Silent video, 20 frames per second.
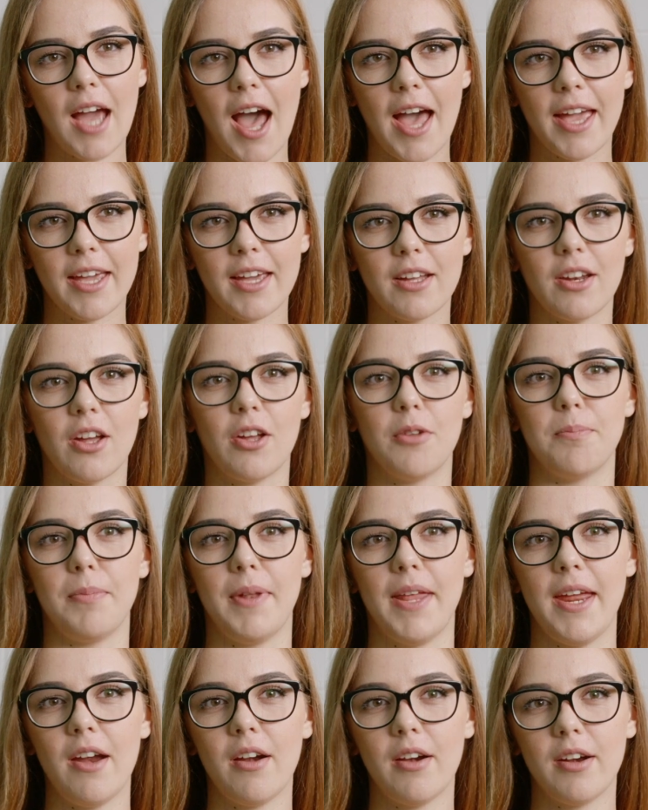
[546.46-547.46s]
icon on
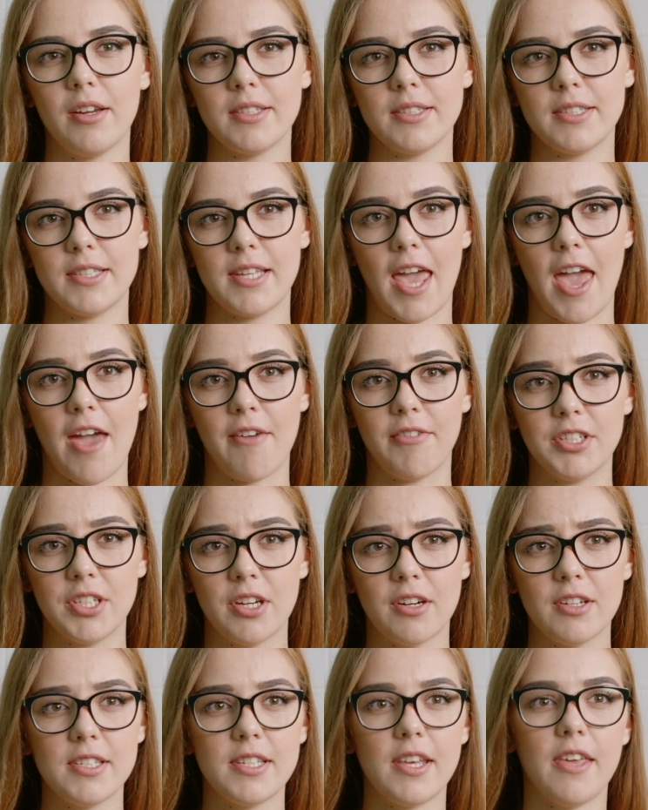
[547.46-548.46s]
players'
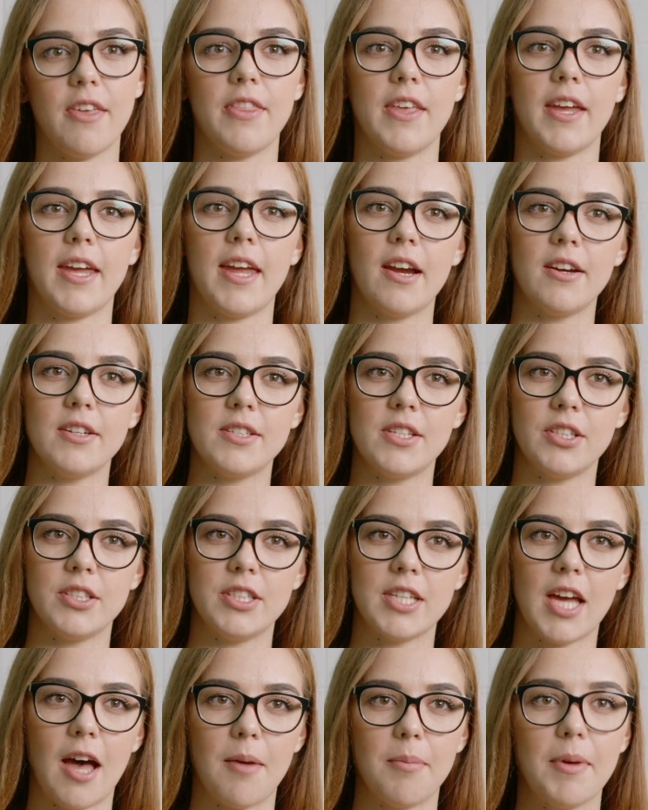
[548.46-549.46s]
avatars in the Garrison
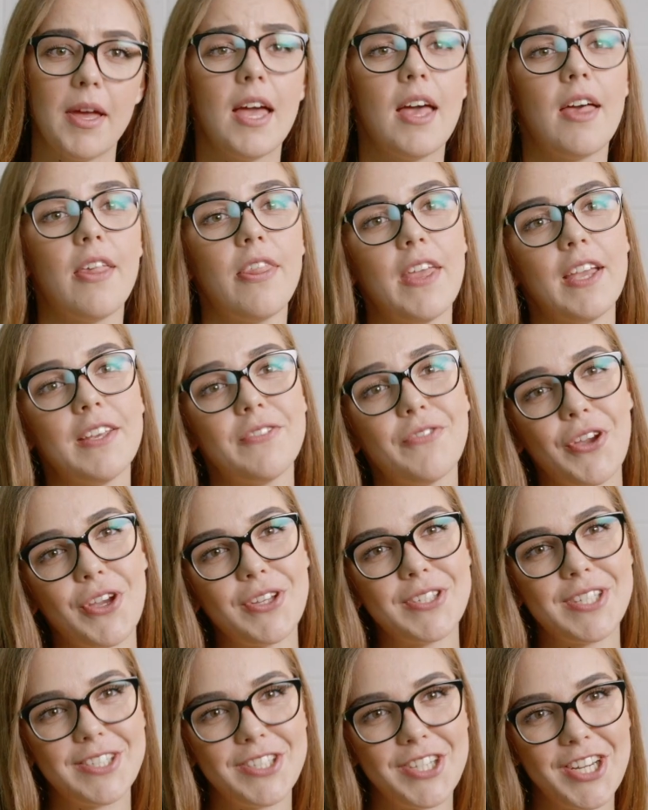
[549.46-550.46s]
tab. Thanks for
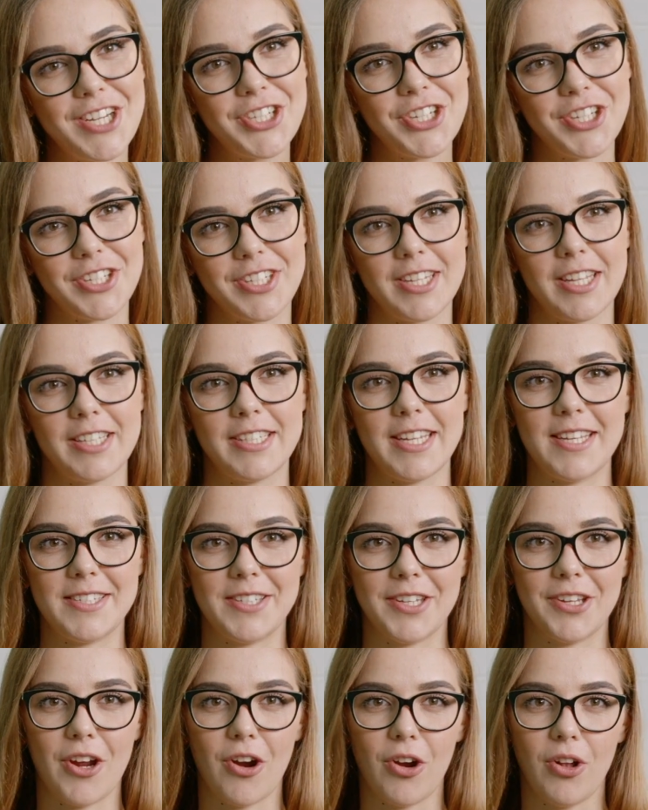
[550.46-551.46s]
your suggestion,
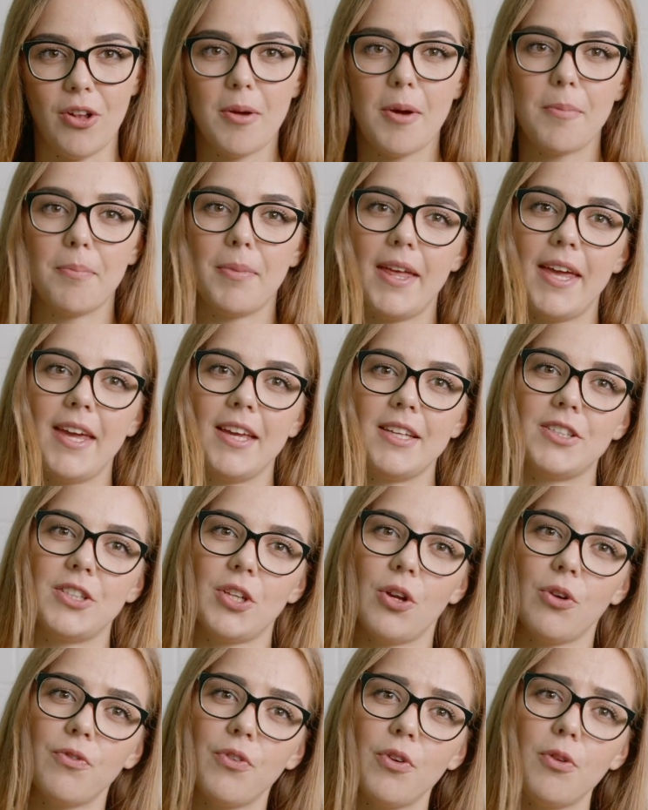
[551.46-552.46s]
Daisy Girl, playing
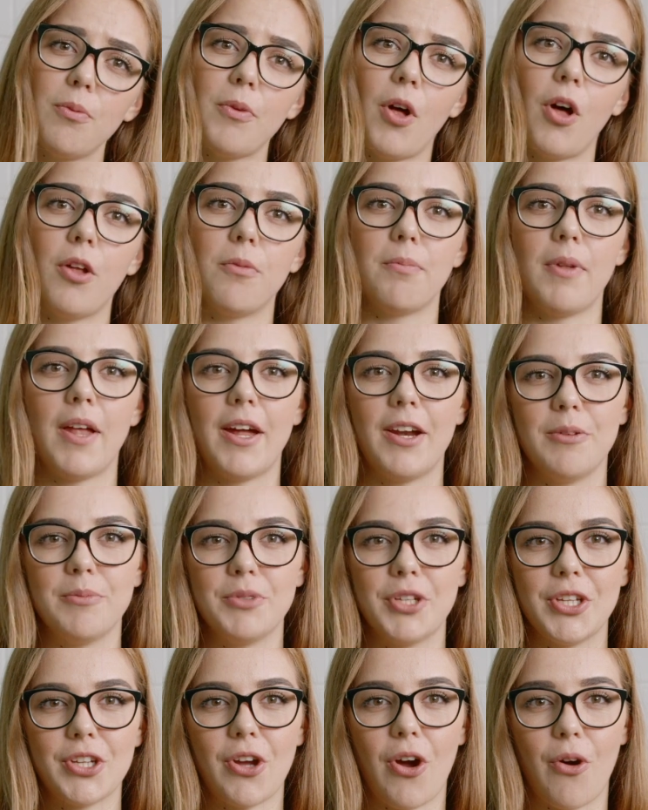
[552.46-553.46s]
Stormfall on
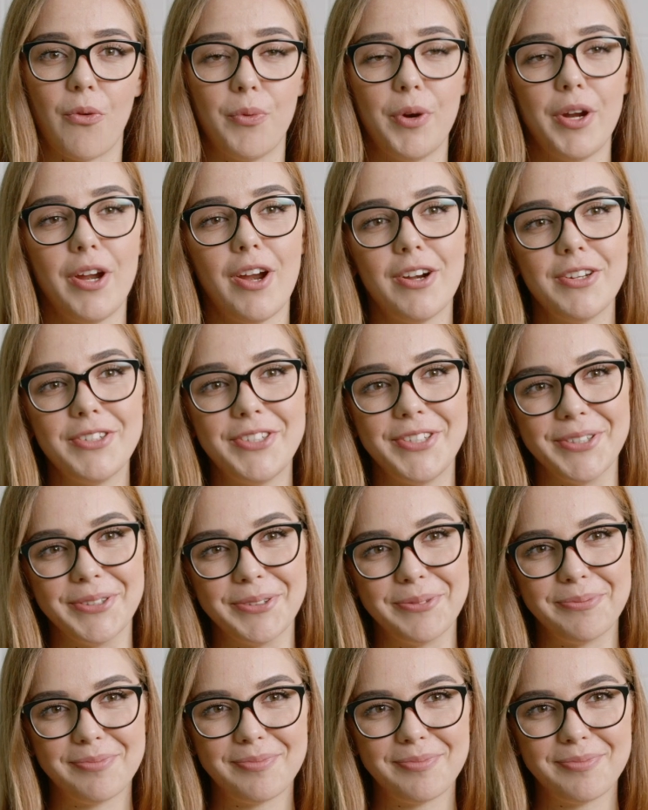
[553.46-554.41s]
Plarium.com. We heard you.